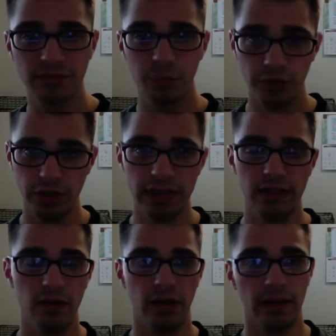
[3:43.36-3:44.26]
what you
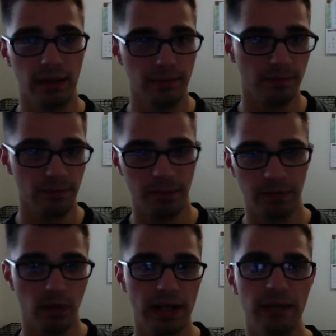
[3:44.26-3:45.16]
need, or
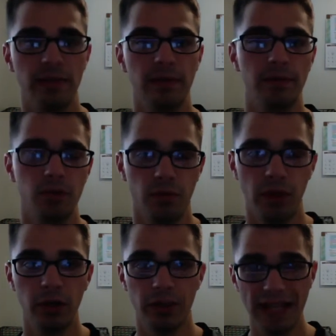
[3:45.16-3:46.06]
before I get too
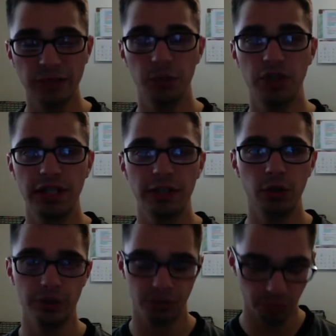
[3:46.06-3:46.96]
far into it, that's what you need to
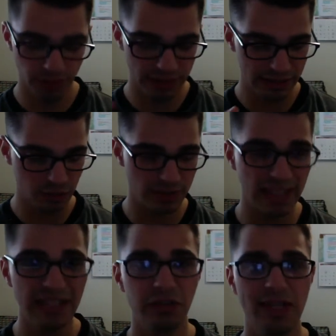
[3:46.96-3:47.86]
do, is you really need to
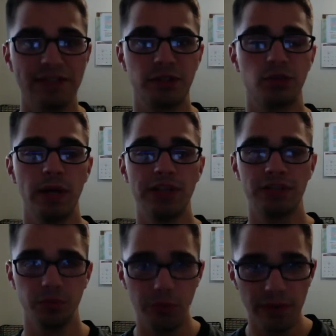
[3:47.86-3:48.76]
get into that
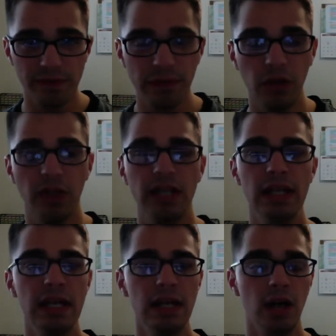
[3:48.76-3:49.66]
situation, really feel
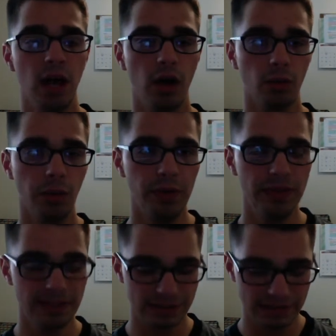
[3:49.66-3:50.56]
it,
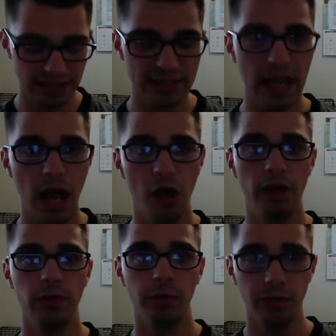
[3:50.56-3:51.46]
really just sit down
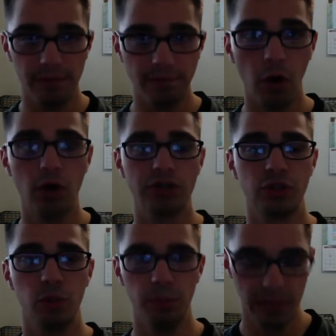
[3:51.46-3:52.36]
and really focus
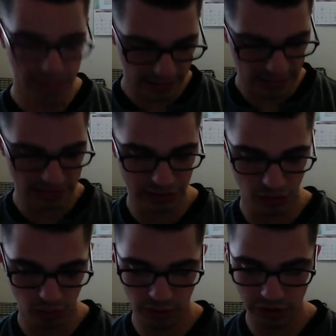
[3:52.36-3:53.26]
on being in that
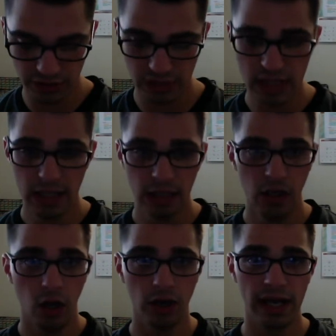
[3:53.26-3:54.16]
situation.
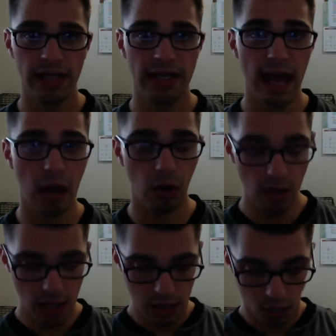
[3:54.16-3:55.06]
Okay, now,
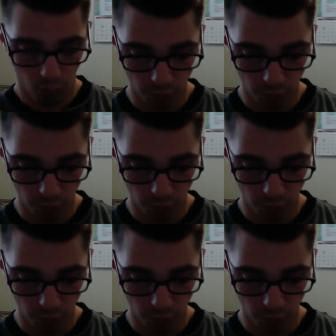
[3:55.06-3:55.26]
when